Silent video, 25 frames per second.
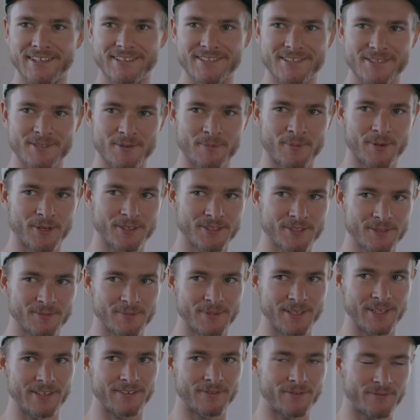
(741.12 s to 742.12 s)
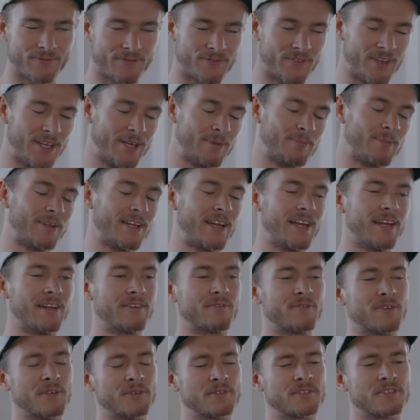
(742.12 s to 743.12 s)
that's supposed to be a fair
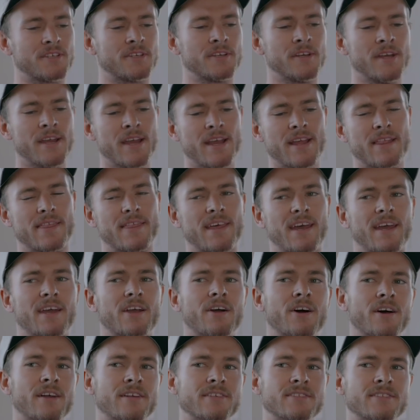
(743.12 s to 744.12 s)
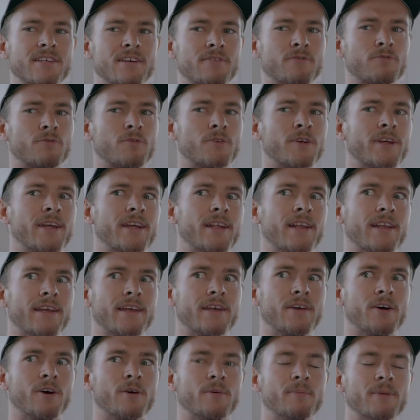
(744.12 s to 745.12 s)
playing field. So yeah. that kind of stuff really
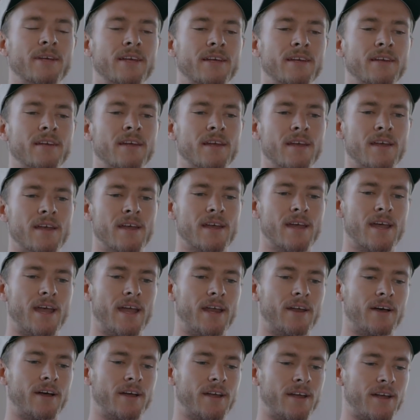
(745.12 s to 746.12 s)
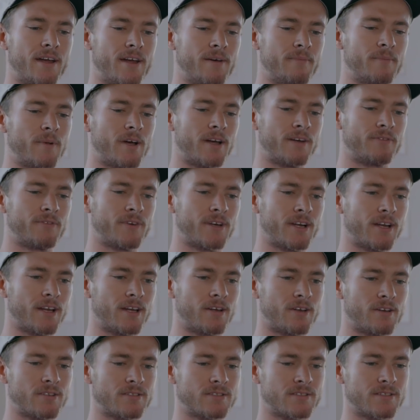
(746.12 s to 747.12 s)
got me, and, yeah. and I um, I really
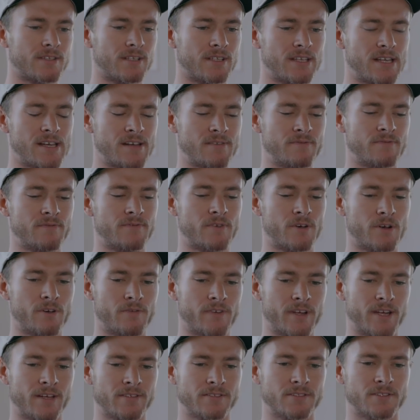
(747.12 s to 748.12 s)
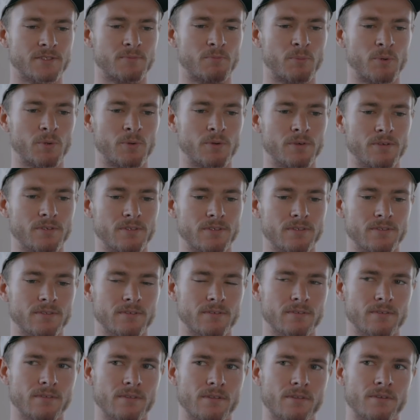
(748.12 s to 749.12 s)
lost the love of our sport. You
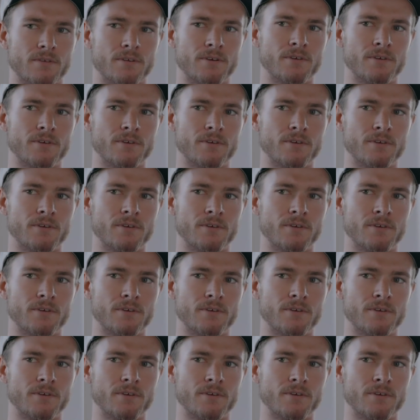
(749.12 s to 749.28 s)
did